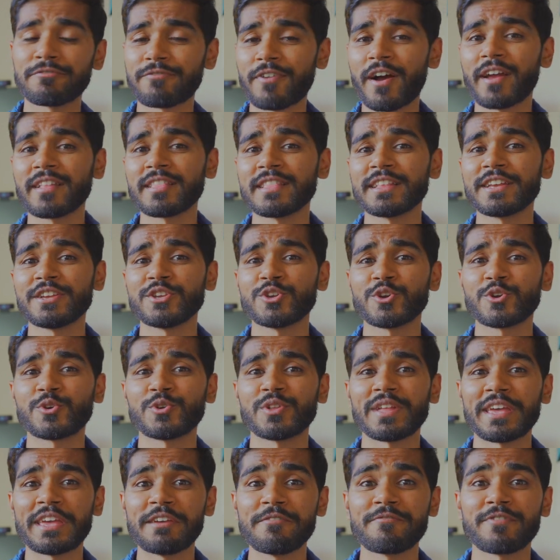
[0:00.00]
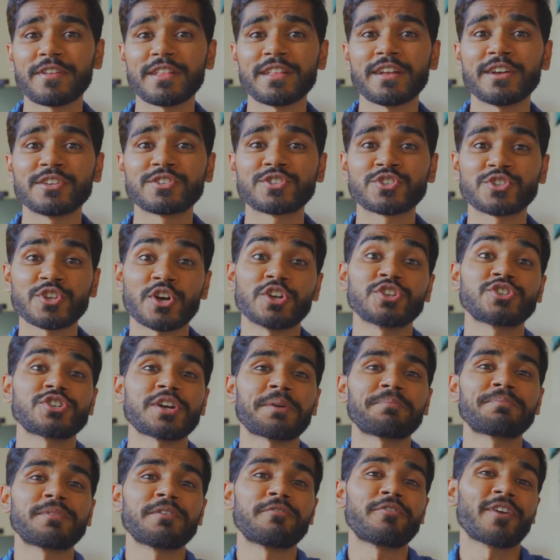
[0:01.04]
finally, you could even search
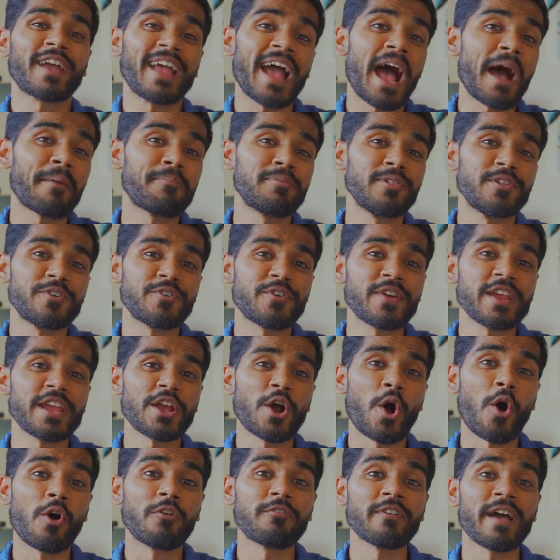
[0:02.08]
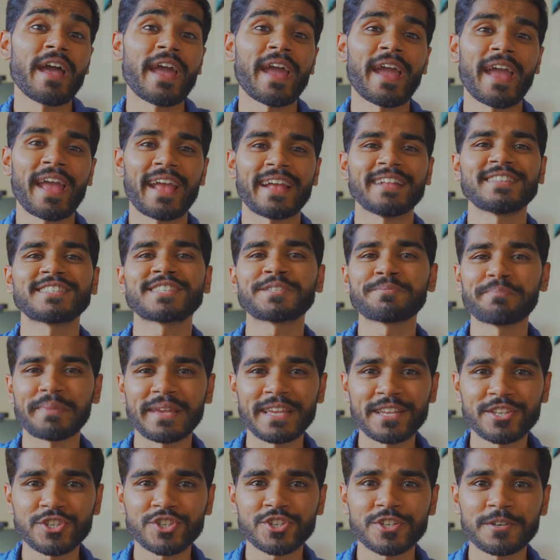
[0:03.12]
up the vocabulary of hate
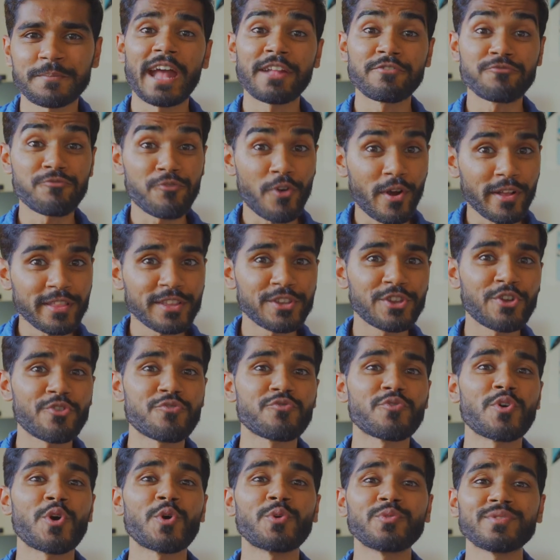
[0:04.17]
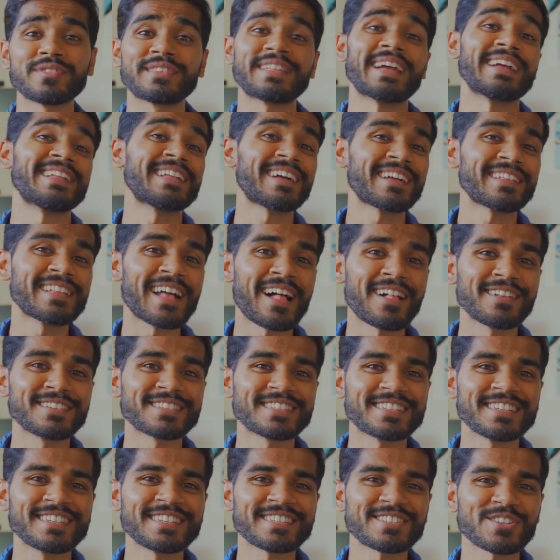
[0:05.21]
speech and run your own data
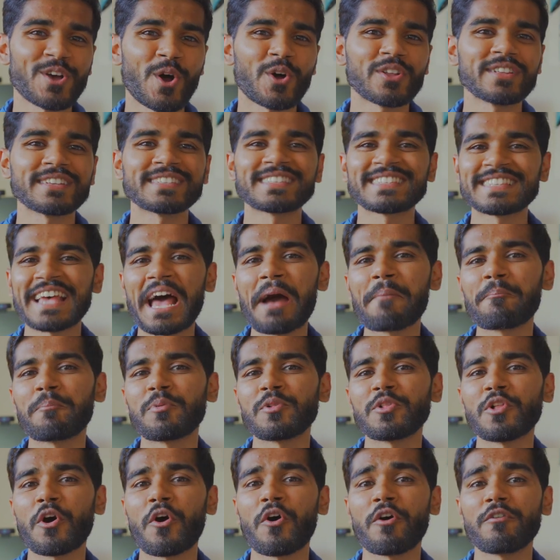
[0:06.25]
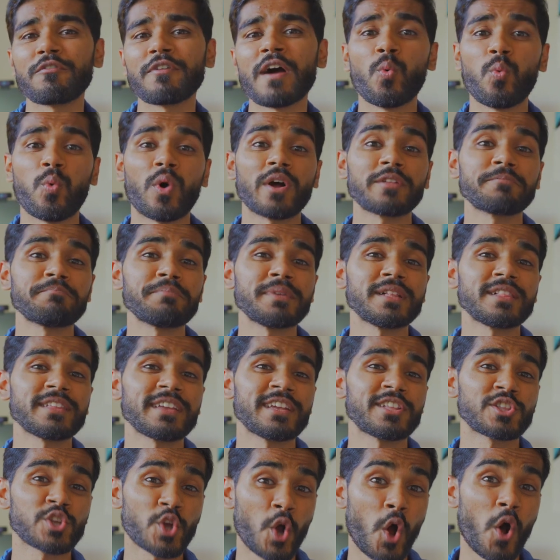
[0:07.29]
analysis on a sample of 1
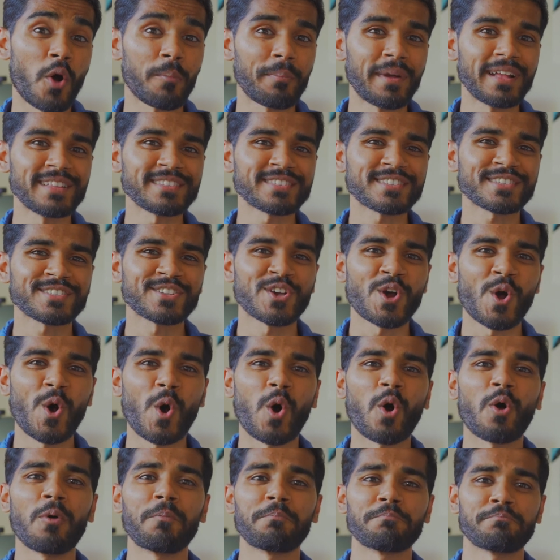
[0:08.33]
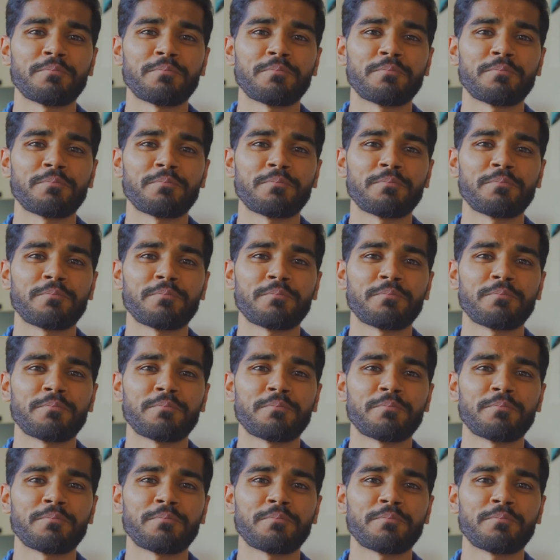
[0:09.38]
million comments or